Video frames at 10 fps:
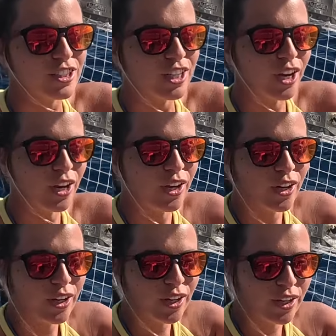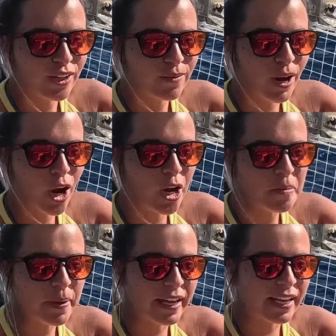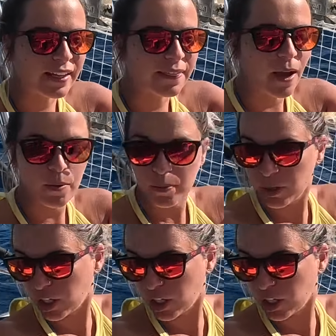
So we're hoping that when we